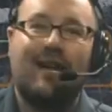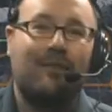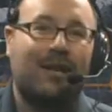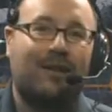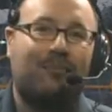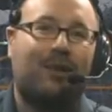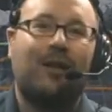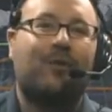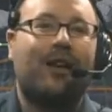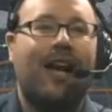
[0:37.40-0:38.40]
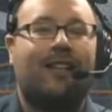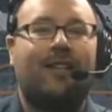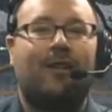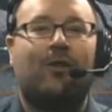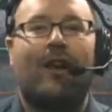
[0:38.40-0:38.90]
a gimmick, but in
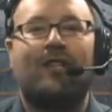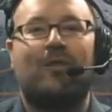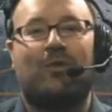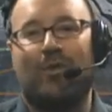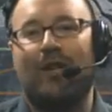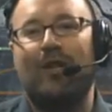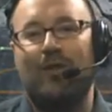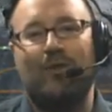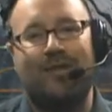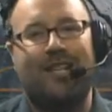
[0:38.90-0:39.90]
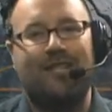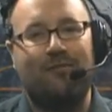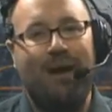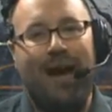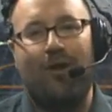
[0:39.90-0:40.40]
reality it grants a really cool sense
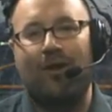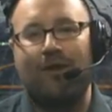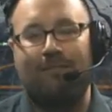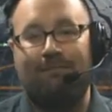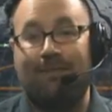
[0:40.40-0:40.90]
of power.